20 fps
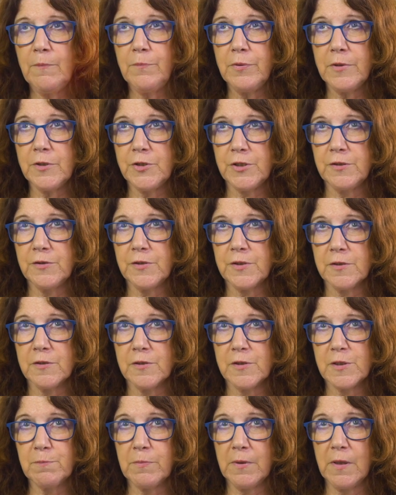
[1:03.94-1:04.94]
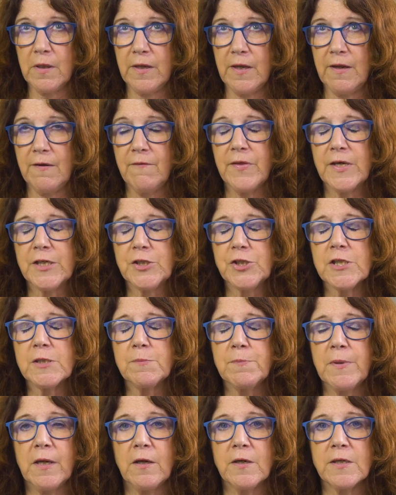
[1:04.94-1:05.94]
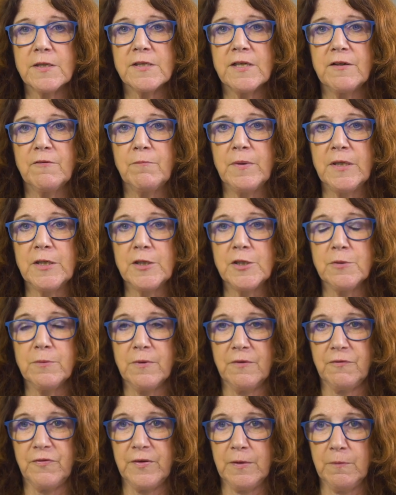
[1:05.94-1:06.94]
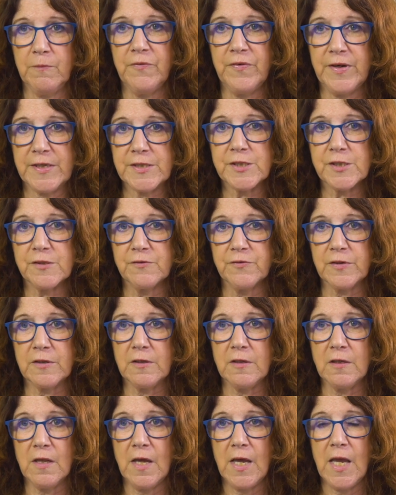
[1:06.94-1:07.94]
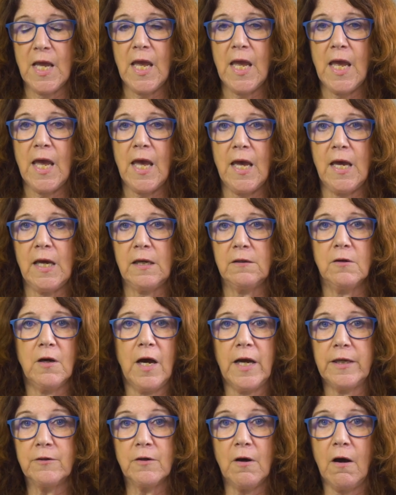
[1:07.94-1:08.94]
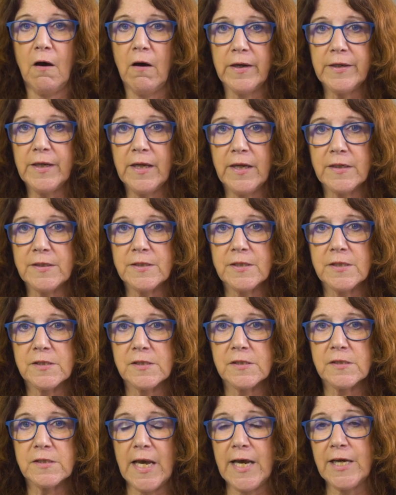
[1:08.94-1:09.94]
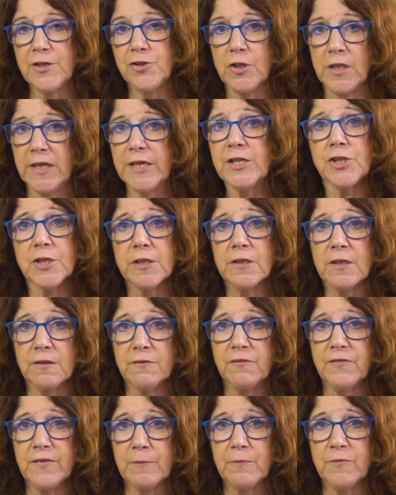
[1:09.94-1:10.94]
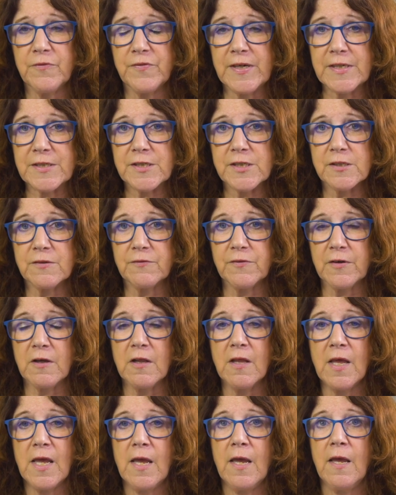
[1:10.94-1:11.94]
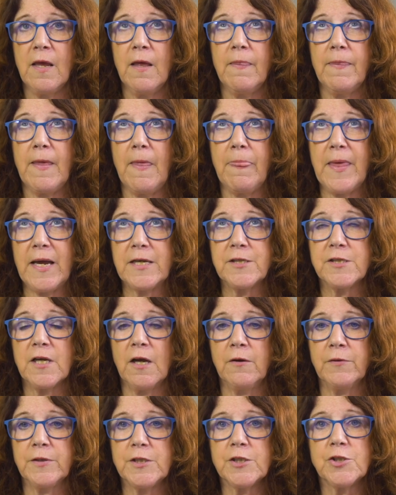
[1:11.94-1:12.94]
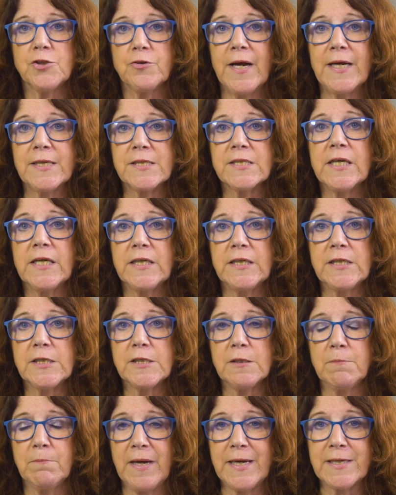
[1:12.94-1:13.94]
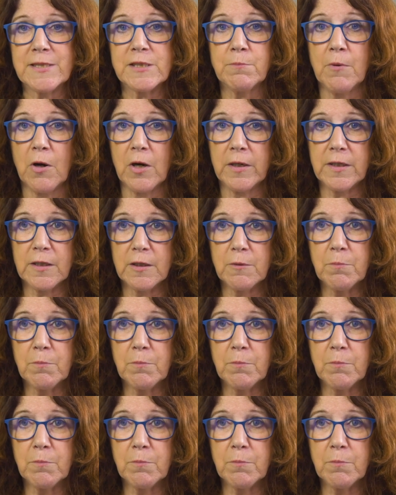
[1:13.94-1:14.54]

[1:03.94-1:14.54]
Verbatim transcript: producers believe that just because they've been to a film festival and gotten audience adulation at the film festival, that that's going to translate into mass market